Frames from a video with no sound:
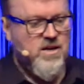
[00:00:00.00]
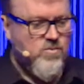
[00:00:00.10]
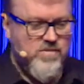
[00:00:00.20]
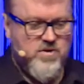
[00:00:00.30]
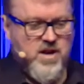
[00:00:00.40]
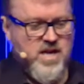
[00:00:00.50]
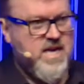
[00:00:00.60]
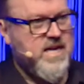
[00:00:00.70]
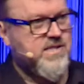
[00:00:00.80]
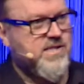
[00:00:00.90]
We've got to
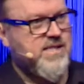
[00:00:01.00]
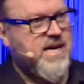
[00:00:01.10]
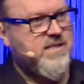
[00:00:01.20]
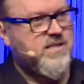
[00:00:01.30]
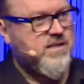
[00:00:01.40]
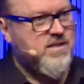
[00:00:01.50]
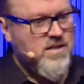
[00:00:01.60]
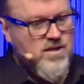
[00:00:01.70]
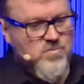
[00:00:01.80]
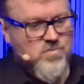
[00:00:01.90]
get started,
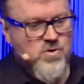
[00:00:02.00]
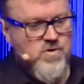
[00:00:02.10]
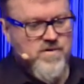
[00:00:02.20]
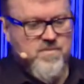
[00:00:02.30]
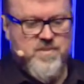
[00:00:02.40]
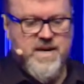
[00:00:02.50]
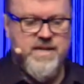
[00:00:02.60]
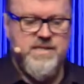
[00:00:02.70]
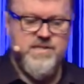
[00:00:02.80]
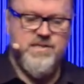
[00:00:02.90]
move at
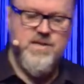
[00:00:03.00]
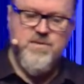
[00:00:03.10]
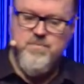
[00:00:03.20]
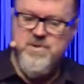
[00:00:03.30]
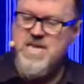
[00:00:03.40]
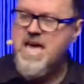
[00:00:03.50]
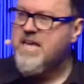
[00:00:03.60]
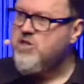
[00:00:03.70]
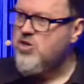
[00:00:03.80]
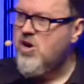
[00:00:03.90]
pace, be
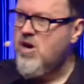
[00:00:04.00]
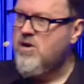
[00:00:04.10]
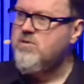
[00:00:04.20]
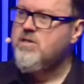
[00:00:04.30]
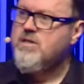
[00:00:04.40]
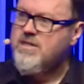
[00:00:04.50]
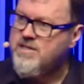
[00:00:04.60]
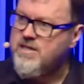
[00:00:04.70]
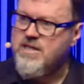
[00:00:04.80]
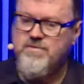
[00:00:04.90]
agile,
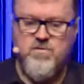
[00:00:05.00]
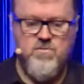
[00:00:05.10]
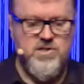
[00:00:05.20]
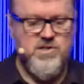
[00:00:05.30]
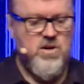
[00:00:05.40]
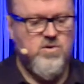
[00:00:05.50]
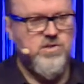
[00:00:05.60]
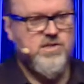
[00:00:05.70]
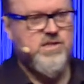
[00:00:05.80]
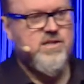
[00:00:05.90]
deliver
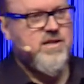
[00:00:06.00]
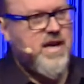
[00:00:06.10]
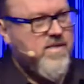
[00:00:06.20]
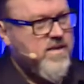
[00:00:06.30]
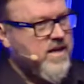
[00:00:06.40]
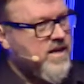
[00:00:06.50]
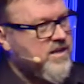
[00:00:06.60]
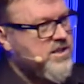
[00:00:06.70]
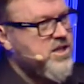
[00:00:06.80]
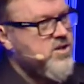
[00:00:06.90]
results, and then
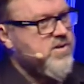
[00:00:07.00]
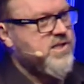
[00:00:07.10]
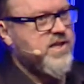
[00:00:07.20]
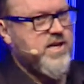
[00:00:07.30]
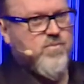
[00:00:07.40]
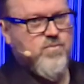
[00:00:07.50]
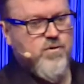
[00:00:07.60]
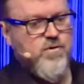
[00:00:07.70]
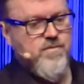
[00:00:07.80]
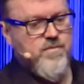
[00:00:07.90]
continuously
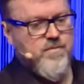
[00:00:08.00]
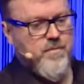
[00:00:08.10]
improve.